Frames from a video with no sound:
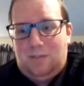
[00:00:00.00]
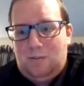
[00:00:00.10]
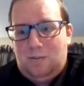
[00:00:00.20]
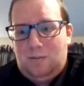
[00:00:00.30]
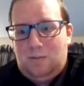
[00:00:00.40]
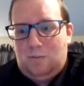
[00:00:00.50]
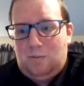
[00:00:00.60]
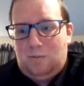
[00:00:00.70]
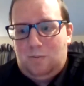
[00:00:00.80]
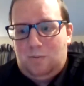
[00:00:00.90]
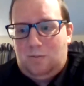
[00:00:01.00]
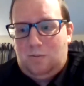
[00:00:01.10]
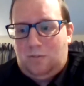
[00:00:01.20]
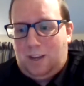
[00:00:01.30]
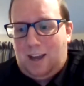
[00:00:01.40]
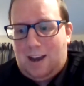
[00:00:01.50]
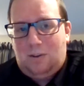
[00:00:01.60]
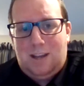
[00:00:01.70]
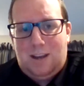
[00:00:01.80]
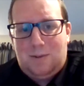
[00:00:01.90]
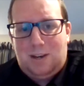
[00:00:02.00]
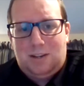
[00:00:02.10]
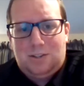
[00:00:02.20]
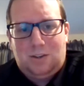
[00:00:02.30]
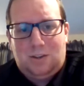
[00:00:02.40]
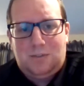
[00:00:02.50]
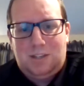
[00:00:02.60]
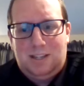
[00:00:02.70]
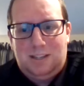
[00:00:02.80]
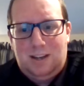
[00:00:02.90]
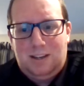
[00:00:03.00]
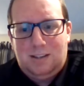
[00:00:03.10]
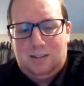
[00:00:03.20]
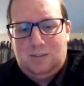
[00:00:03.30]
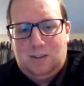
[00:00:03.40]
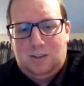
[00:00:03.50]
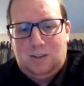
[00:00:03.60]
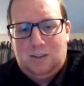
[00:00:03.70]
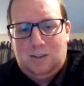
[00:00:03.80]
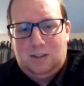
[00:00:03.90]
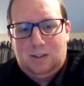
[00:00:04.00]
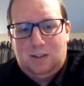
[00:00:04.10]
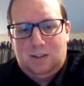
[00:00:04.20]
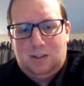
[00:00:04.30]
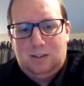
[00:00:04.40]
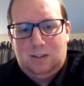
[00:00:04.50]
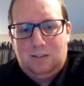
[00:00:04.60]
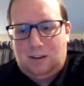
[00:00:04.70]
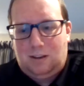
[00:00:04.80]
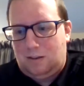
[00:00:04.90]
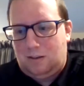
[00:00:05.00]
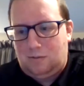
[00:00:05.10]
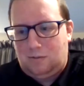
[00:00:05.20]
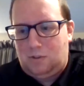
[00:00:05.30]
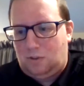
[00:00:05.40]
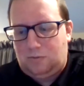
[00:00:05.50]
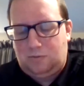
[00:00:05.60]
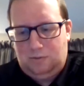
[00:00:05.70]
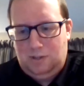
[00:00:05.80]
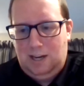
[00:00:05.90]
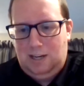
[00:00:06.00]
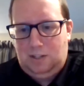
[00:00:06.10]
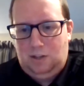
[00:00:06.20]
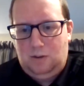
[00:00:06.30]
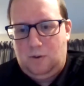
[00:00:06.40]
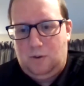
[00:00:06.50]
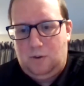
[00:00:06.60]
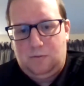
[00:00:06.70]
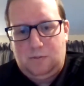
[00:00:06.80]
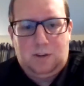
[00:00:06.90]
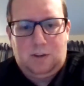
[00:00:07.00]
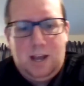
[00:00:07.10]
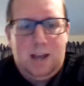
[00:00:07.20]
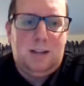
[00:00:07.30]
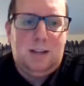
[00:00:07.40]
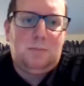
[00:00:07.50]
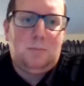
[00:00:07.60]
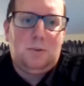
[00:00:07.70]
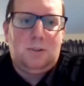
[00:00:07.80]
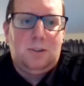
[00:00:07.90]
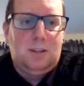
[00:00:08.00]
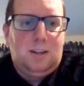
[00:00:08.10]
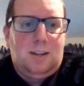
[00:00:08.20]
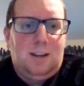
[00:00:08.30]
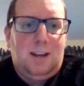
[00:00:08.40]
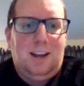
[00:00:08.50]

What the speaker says: I think we forget how long the MLS off season is. I mean, I know it's been sort of nearly 2 months. It kind of feels like 2 years, but